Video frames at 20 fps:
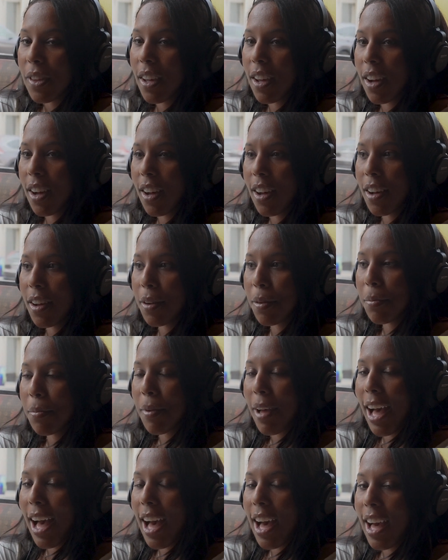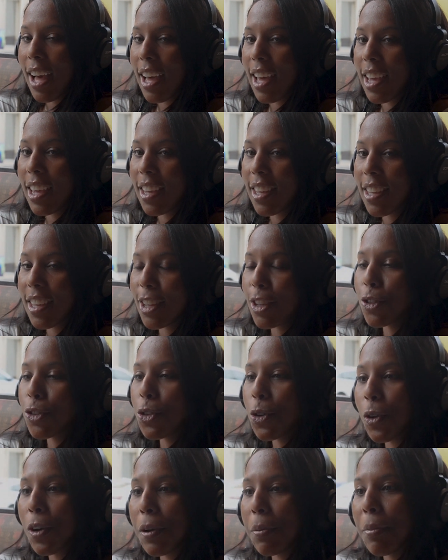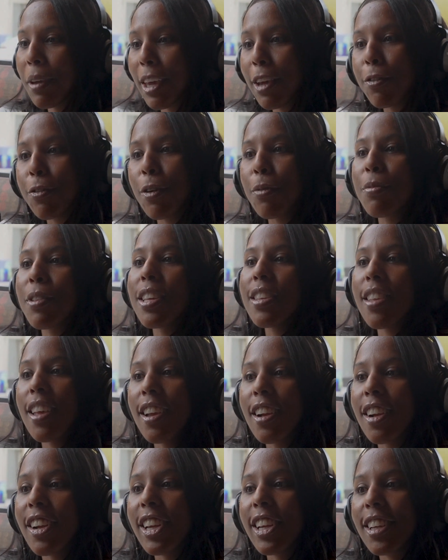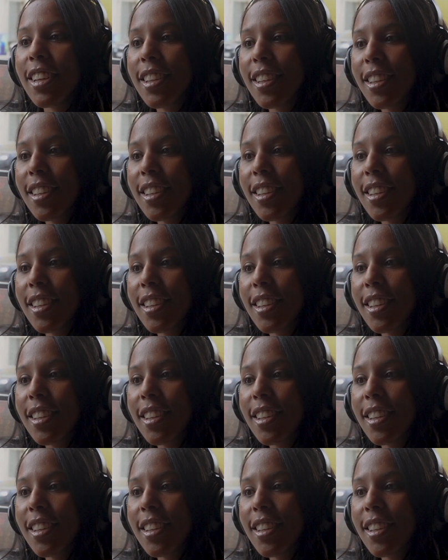I enjoy being from this area.